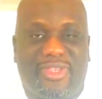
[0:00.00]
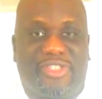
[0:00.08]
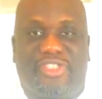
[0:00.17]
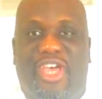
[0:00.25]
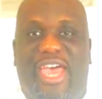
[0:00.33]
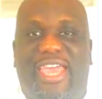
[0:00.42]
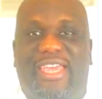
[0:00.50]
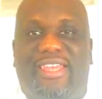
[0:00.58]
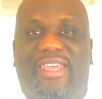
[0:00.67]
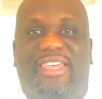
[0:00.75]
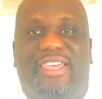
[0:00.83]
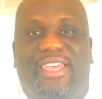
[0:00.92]
The giant,
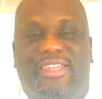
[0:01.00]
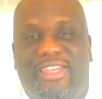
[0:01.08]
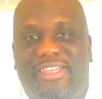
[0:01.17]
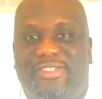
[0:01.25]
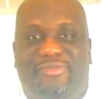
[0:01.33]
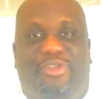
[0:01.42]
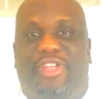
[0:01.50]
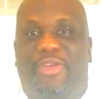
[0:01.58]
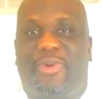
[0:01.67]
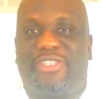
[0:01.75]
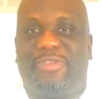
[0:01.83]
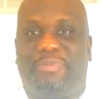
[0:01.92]
and it
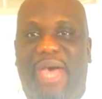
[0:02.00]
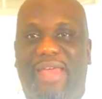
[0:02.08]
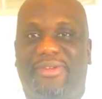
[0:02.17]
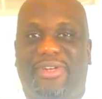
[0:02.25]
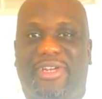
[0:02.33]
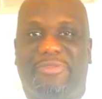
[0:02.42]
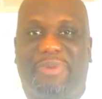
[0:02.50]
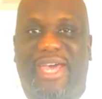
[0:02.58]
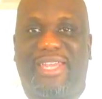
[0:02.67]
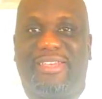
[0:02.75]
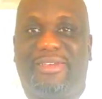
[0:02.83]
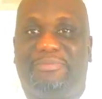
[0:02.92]
really wasn't bothering
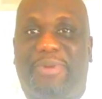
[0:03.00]
anybody,